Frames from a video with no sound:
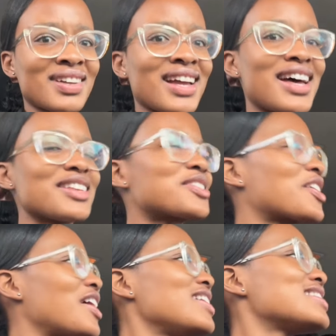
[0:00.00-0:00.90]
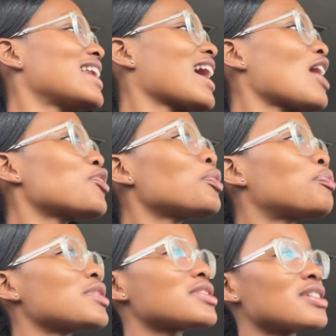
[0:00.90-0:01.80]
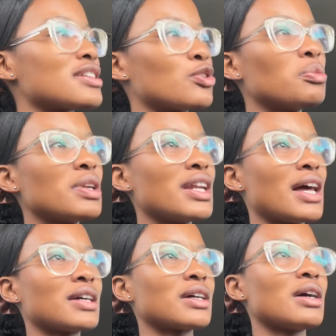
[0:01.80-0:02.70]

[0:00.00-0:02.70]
It's crazy. Like, I thought prisoners are normally like,